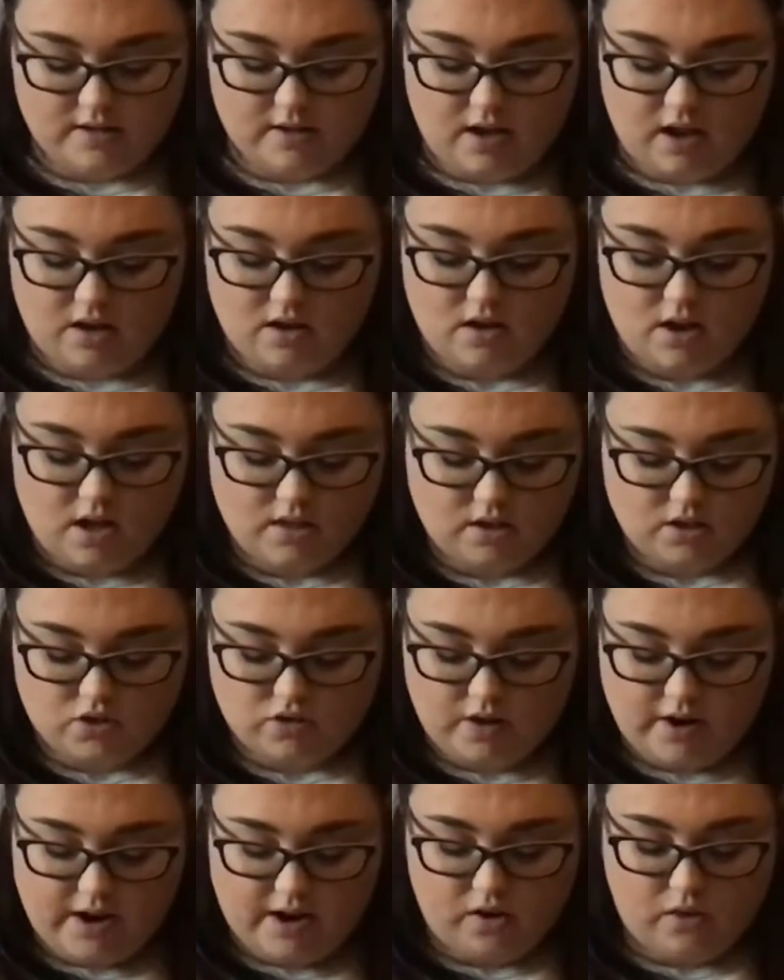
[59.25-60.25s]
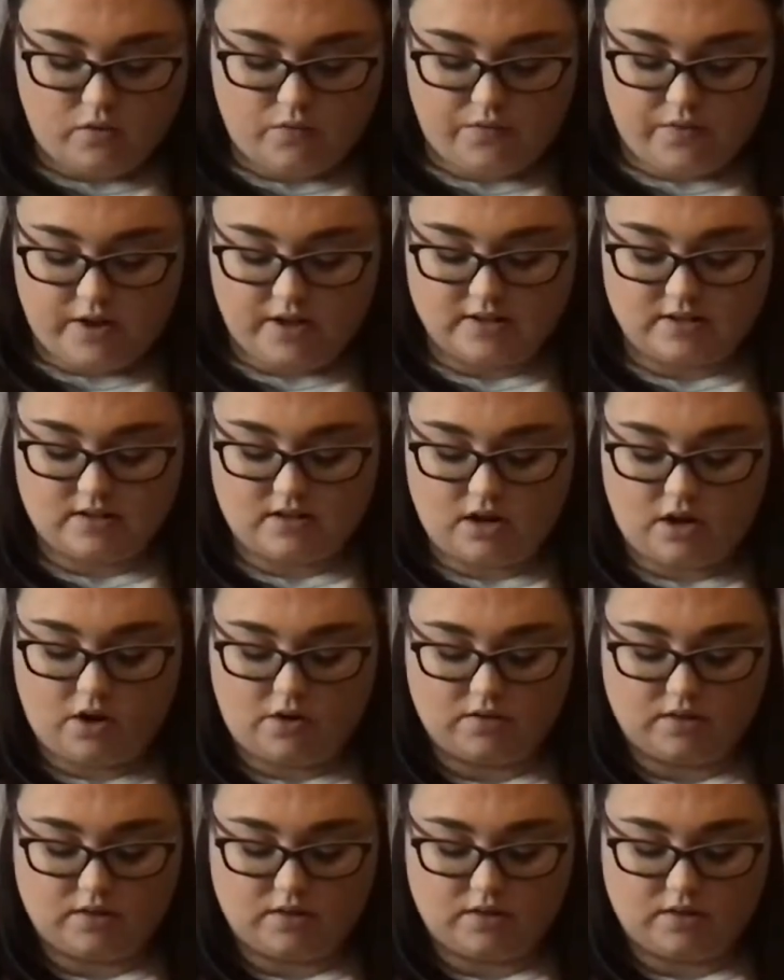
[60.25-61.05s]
another triangle for his nose,